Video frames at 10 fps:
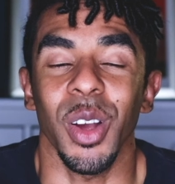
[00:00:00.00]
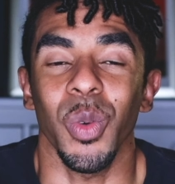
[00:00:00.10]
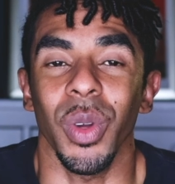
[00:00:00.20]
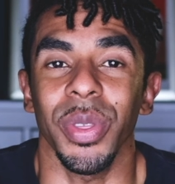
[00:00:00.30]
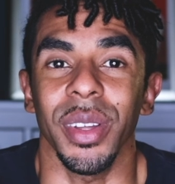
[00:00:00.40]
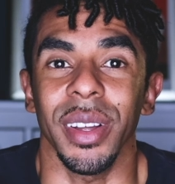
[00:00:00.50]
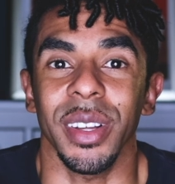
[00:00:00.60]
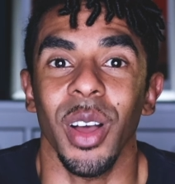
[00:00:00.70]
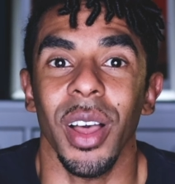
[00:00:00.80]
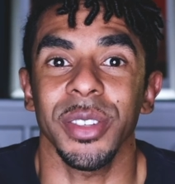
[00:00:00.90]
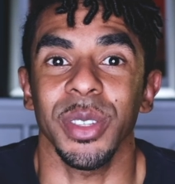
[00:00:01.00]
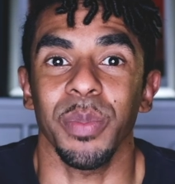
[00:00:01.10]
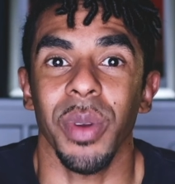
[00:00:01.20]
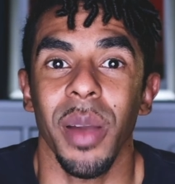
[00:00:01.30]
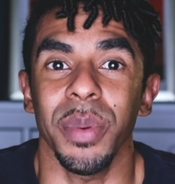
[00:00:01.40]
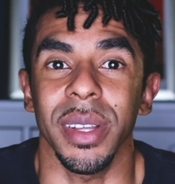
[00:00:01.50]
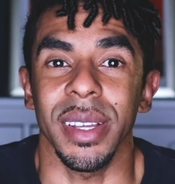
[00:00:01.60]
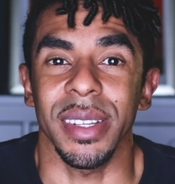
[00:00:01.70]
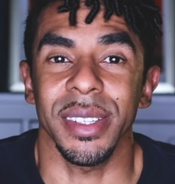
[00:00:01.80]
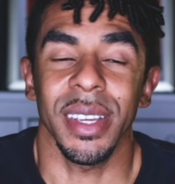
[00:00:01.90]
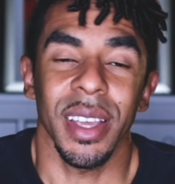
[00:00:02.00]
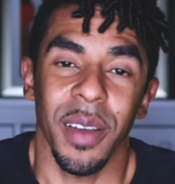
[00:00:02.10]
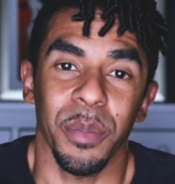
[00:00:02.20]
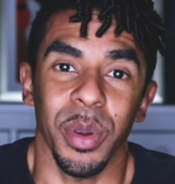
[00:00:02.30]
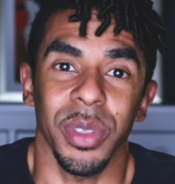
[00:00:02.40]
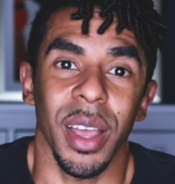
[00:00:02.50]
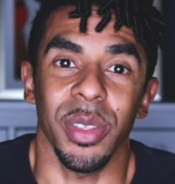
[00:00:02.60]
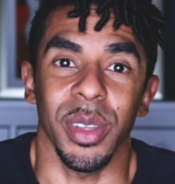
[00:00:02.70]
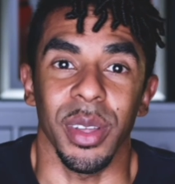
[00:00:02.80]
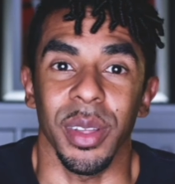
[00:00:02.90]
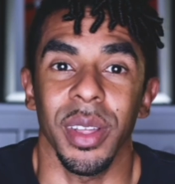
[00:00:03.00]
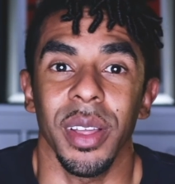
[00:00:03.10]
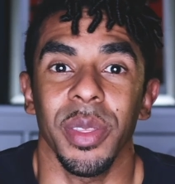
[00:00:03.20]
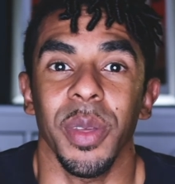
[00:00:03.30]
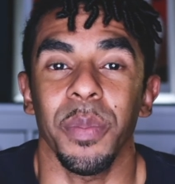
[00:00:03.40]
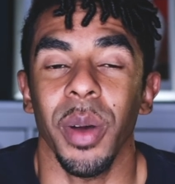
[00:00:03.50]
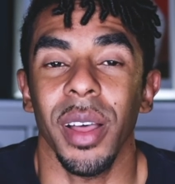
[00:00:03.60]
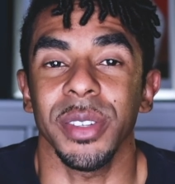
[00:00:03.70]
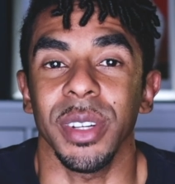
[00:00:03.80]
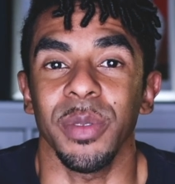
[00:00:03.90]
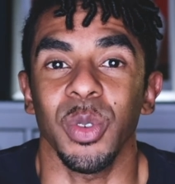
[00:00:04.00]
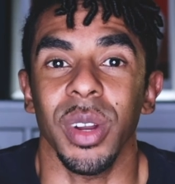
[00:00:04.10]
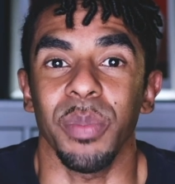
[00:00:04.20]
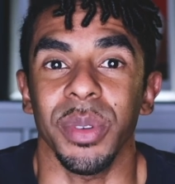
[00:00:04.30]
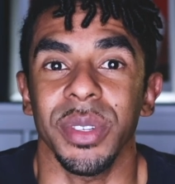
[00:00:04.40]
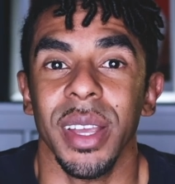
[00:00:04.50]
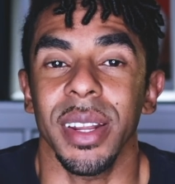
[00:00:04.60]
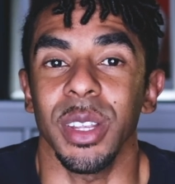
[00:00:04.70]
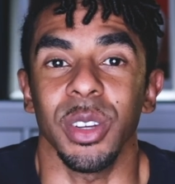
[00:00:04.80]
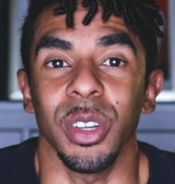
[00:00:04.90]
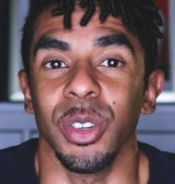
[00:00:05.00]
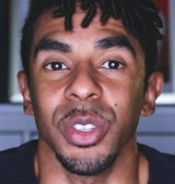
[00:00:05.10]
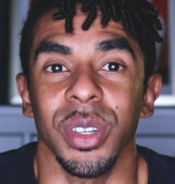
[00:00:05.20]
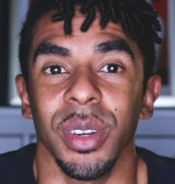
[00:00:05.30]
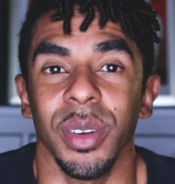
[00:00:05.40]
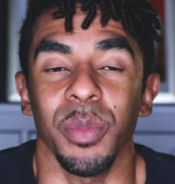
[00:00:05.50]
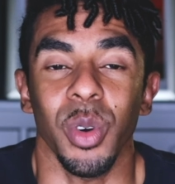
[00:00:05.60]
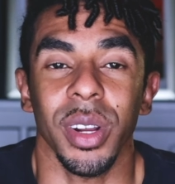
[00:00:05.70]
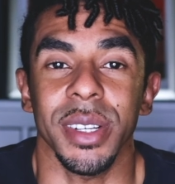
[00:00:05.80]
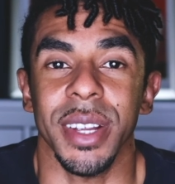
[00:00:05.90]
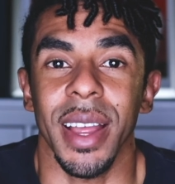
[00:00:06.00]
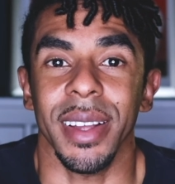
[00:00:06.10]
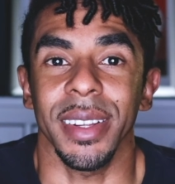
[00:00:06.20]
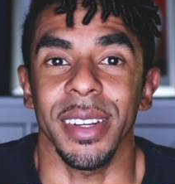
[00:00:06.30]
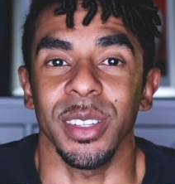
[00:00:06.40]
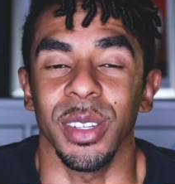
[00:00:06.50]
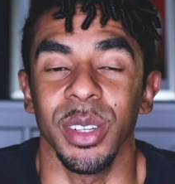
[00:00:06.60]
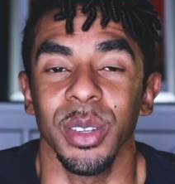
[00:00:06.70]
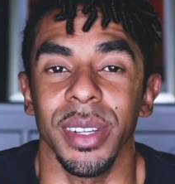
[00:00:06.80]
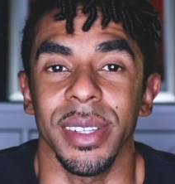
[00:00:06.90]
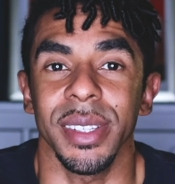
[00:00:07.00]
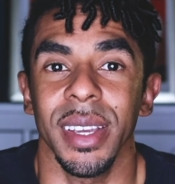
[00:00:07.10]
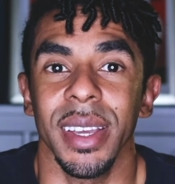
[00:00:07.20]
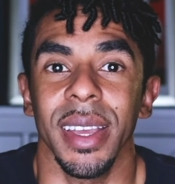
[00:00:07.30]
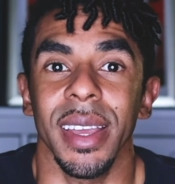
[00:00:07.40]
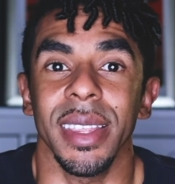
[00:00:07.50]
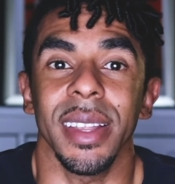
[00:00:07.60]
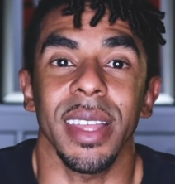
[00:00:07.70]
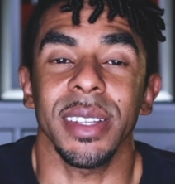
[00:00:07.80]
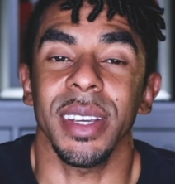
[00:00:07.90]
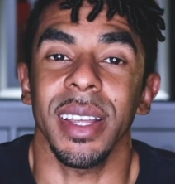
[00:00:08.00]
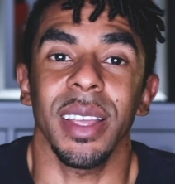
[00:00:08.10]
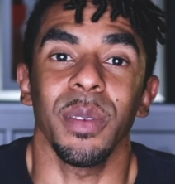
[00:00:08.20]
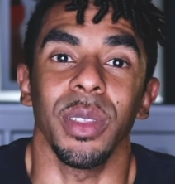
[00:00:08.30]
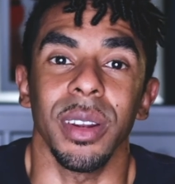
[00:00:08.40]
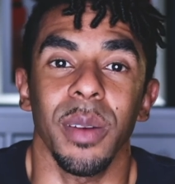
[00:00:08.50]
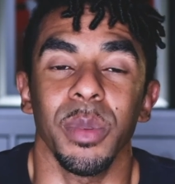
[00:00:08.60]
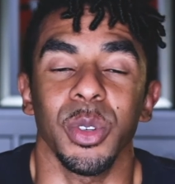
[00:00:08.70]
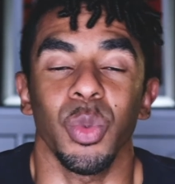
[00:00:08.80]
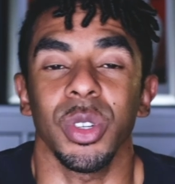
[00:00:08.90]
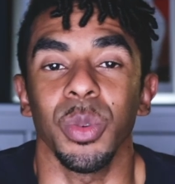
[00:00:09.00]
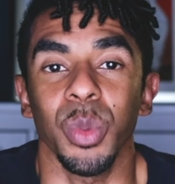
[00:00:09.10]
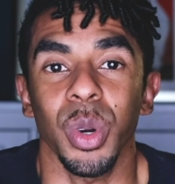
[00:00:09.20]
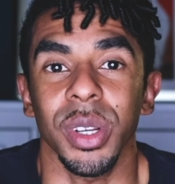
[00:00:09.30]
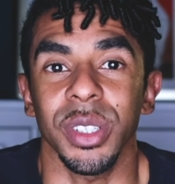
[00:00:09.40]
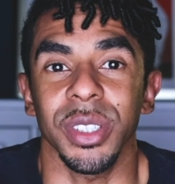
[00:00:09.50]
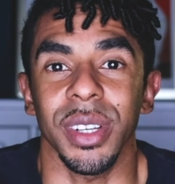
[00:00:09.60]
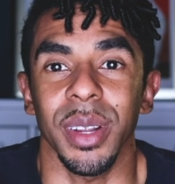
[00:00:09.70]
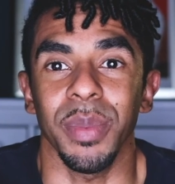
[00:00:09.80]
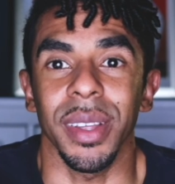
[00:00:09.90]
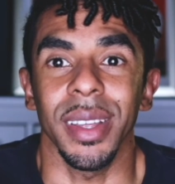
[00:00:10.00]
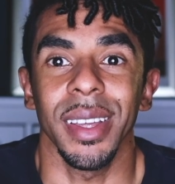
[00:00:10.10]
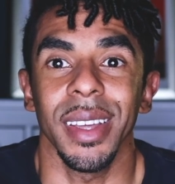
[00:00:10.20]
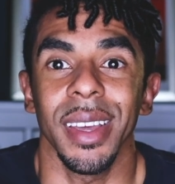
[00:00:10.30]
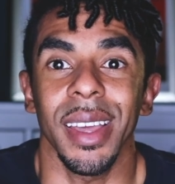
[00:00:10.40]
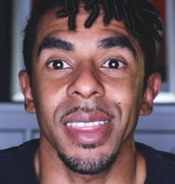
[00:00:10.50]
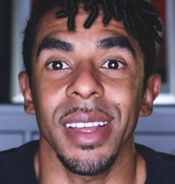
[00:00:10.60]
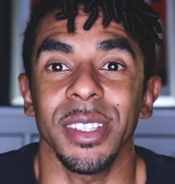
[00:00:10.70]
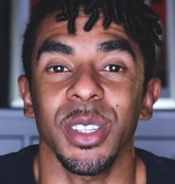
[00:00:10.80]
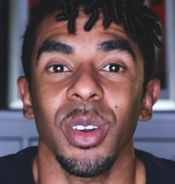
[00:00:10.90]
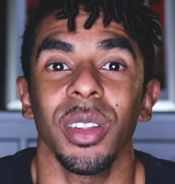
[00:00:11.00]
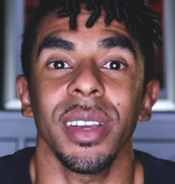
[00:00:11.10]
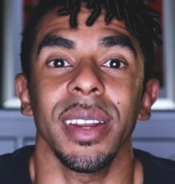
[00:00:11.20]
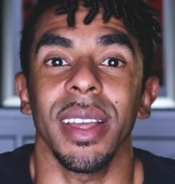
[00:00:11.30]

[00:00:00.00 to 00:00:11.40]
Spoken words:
what the cost of the property is, put down the deposit of 20%, and you can use a mortgage calculator to do this, and then that's gonna give you the numbers of what your mortgage is gonna be. And then start looking